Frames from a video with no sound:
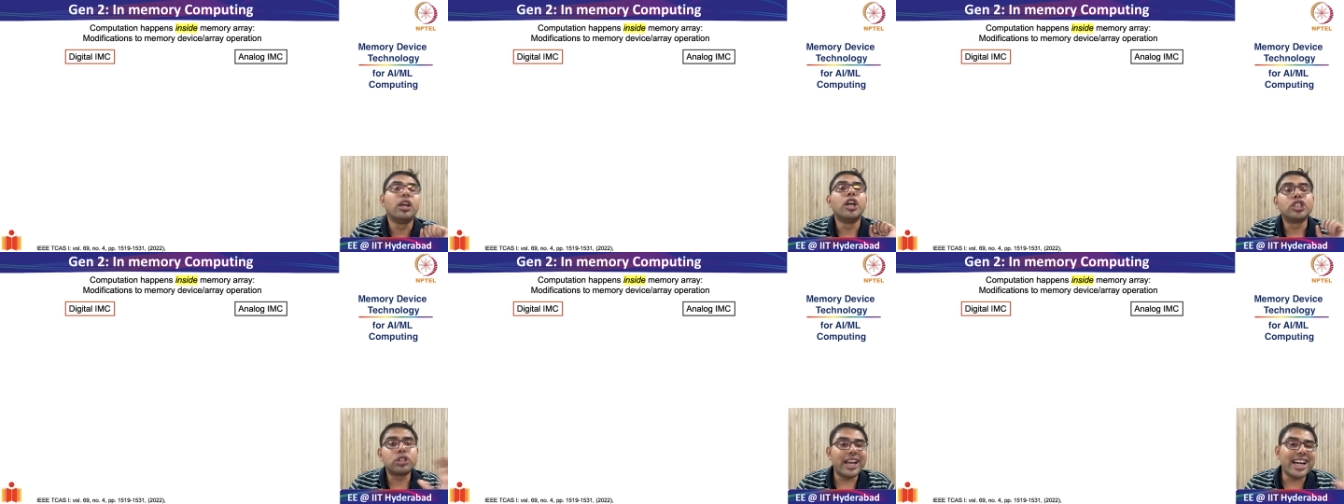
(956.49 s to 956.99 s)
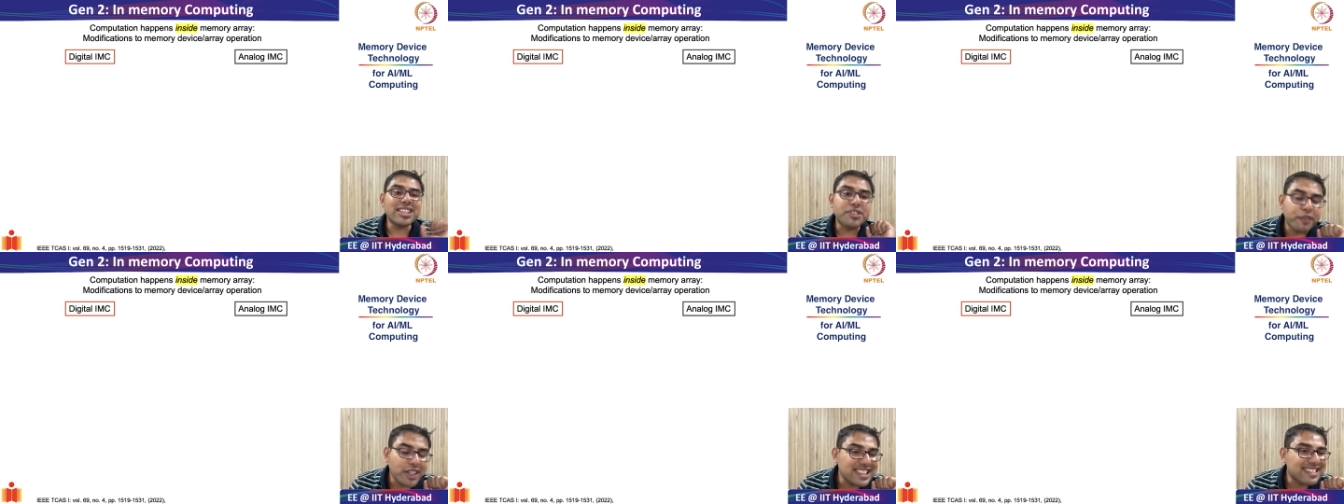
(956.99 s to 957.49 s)
So let us
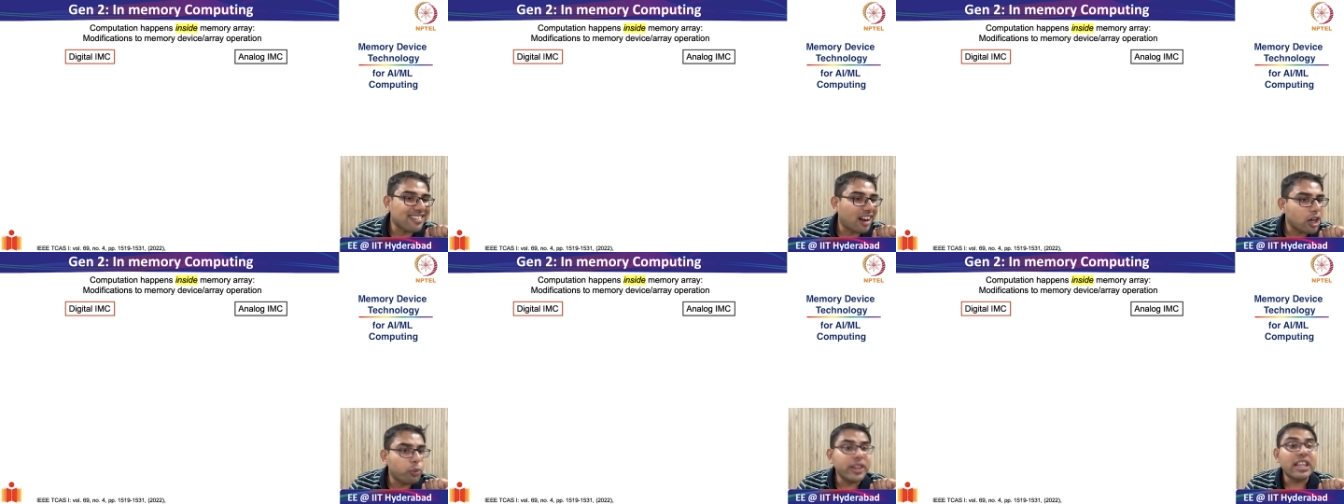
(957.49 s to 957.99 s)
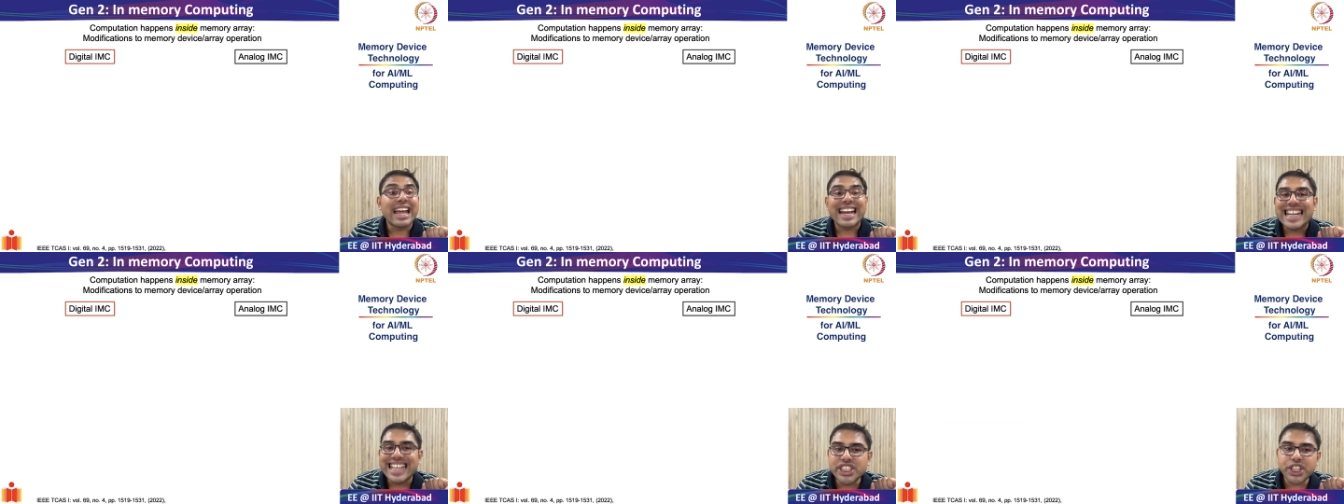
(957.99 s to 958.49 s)
first start with
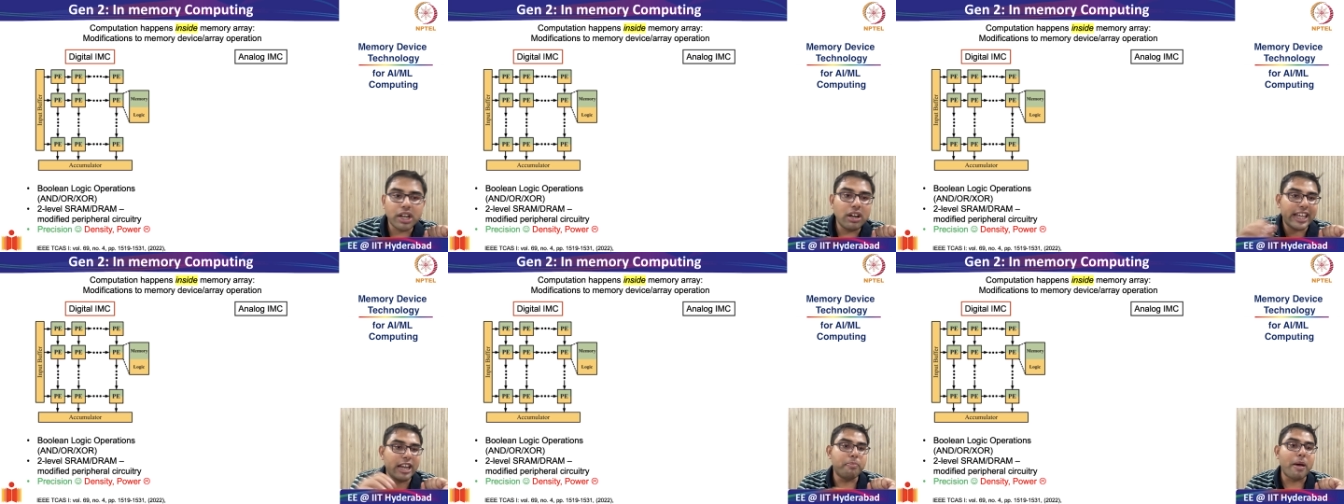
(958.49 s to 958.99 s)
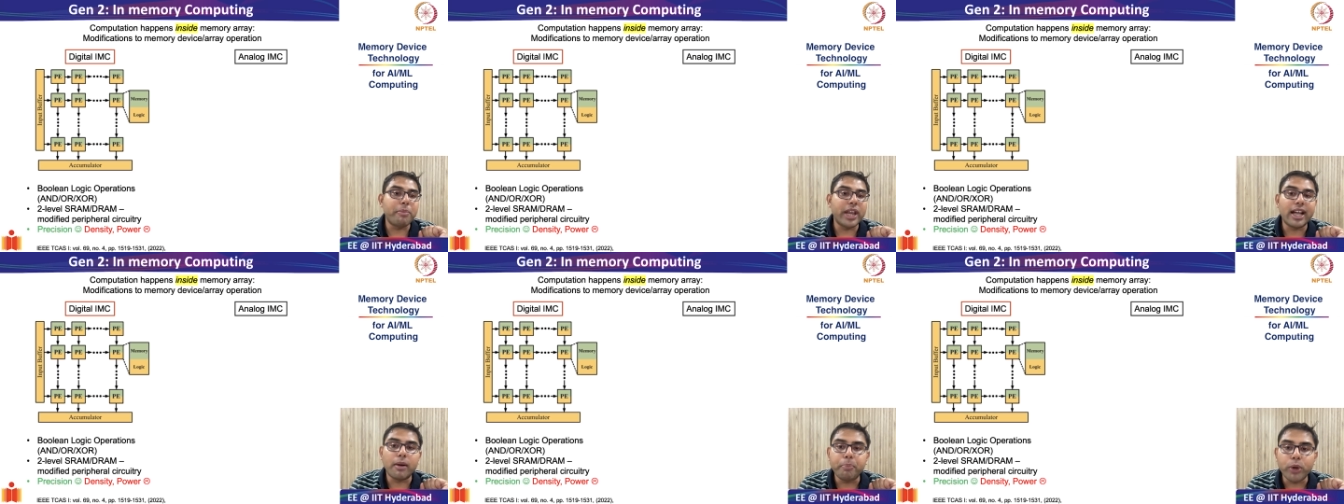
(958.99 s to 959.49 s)
digital in-memory
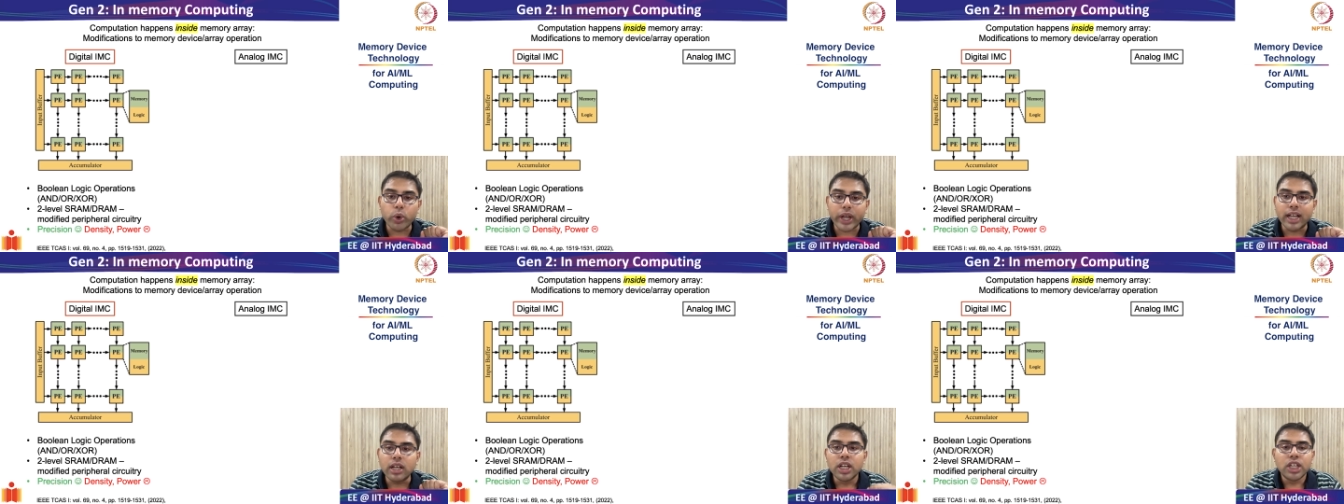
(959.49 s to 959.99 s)
computing.